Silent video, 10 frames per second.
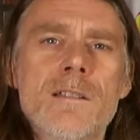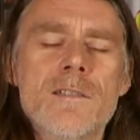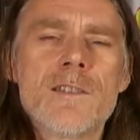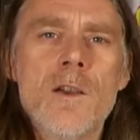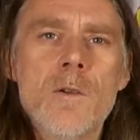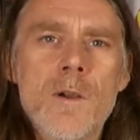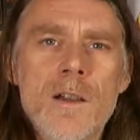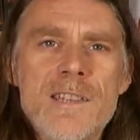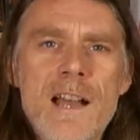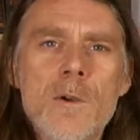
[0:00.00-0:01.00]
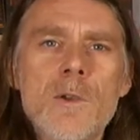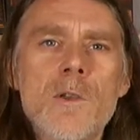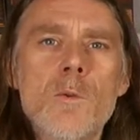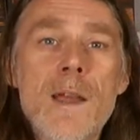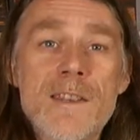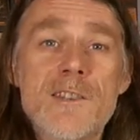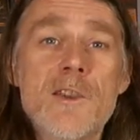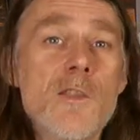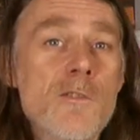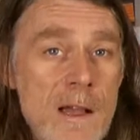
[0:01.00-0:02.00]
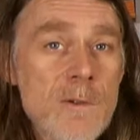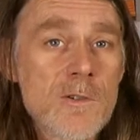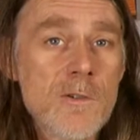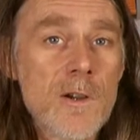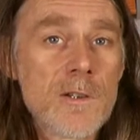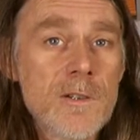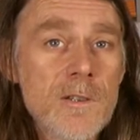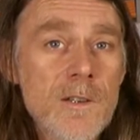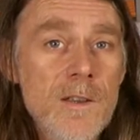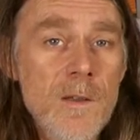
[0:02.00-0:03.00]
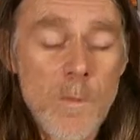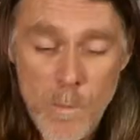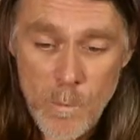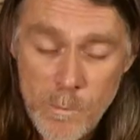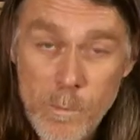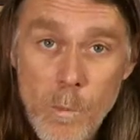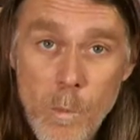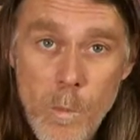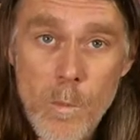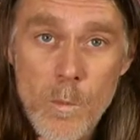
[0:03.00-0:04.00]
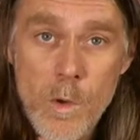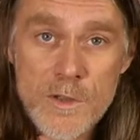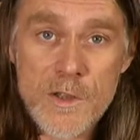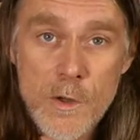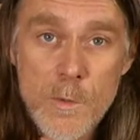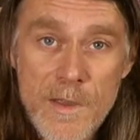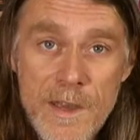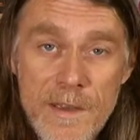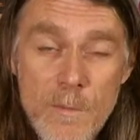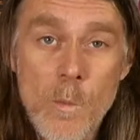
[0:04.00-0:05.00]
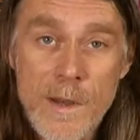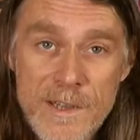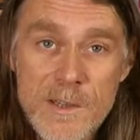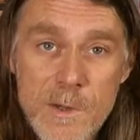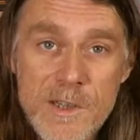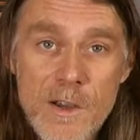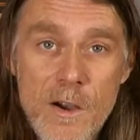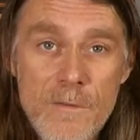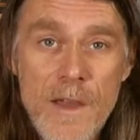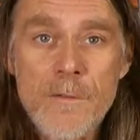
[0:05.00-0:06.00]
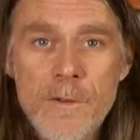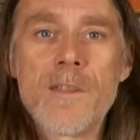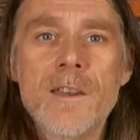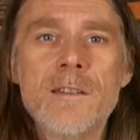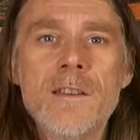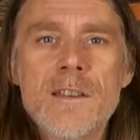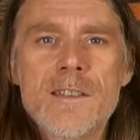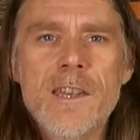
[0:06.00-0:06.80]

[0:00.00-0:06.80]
So I tell you when to turn the router on, what to do with it, when to switch it off, everything to